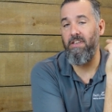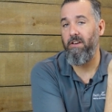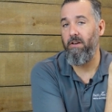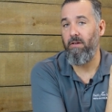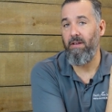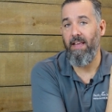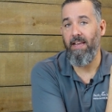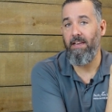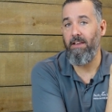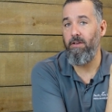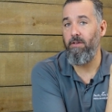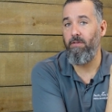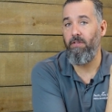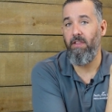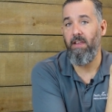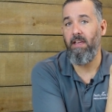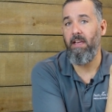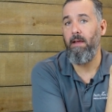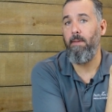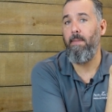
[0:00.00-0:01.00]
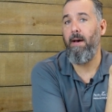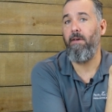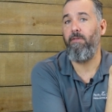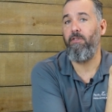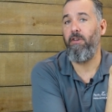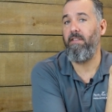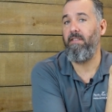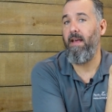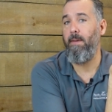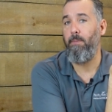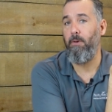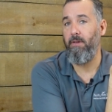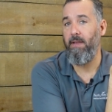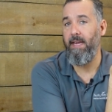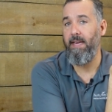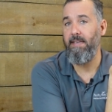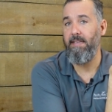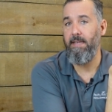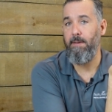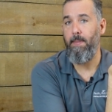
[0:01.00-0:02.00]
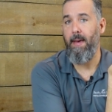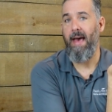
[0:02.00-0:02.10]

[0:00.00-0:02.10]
you know, like you're thinking about, for example, an AD